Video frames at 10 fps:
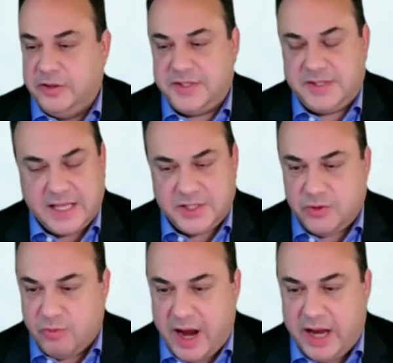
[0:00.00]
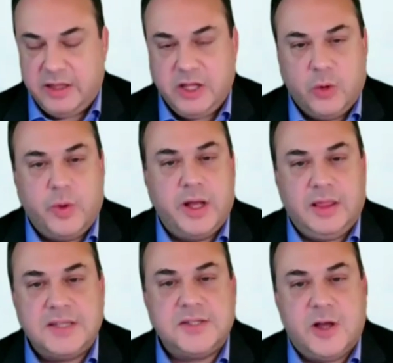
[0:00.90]
that's great. You know what?
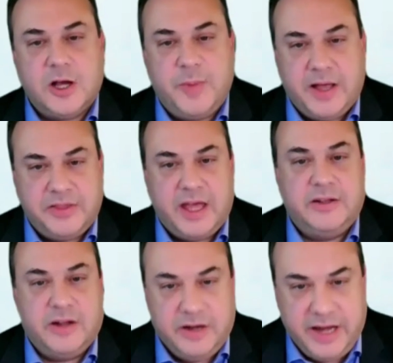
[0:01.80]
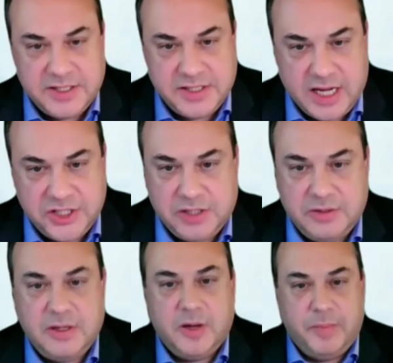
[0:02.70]
Let's talk about that in our next
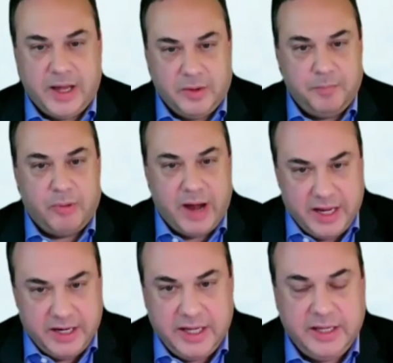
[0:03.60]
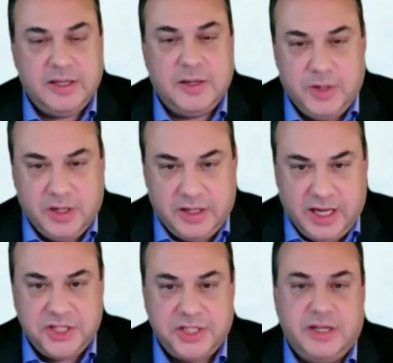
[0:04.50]
session about branding,
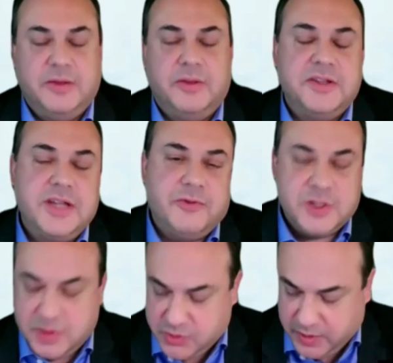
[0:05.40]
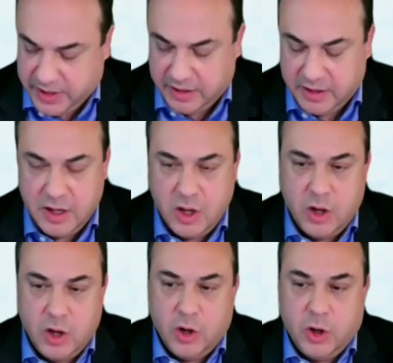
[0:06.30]
communication, and the difference between
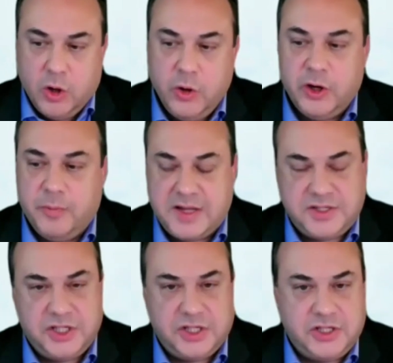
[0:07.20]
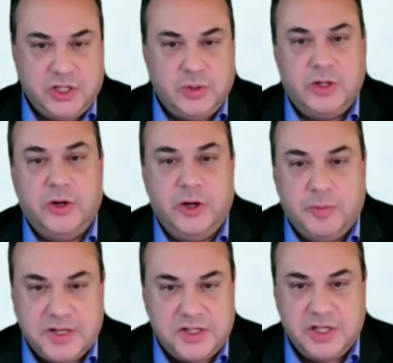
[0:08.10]
who you're messaging to and who you're
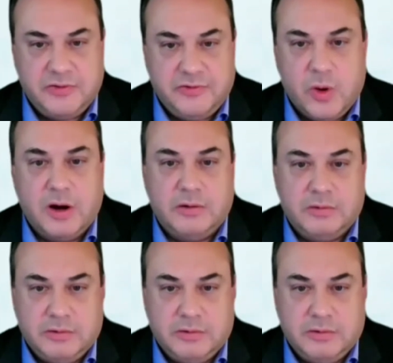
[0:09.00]
messaging for.